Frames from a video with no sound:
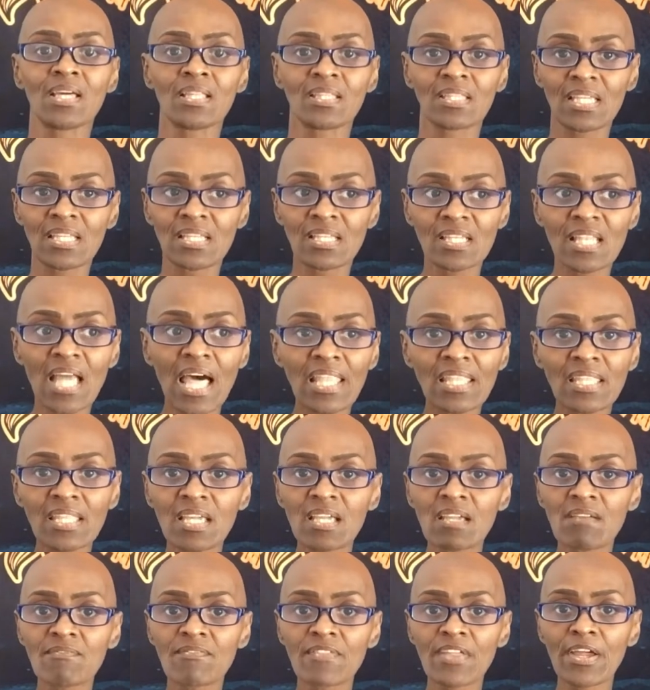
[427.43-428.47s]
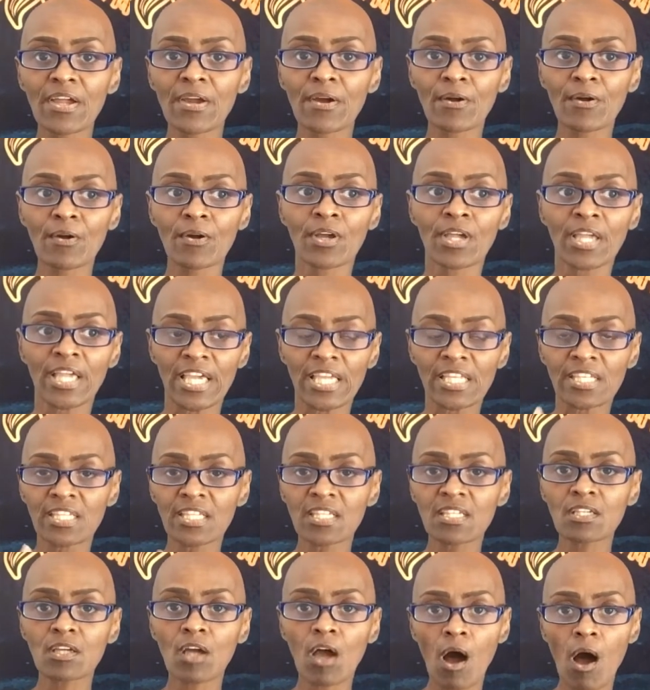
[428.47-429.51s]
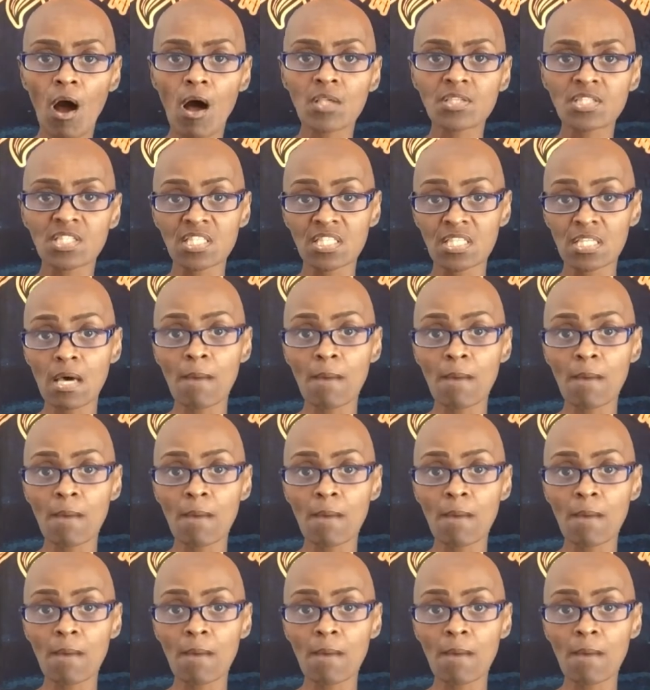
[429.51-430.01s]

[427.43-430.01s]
They did not leave there, it didn't cost